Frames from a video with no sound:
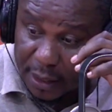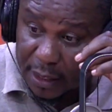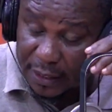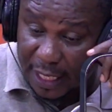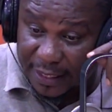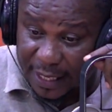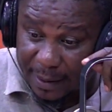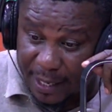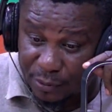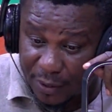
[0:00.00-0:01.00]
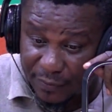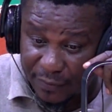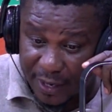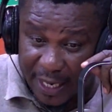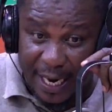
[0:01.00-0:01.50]
Saturday be 24th
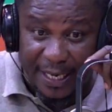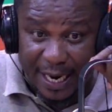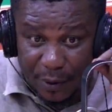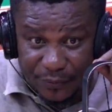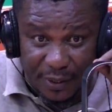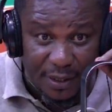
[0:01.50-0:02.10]
anane na otwe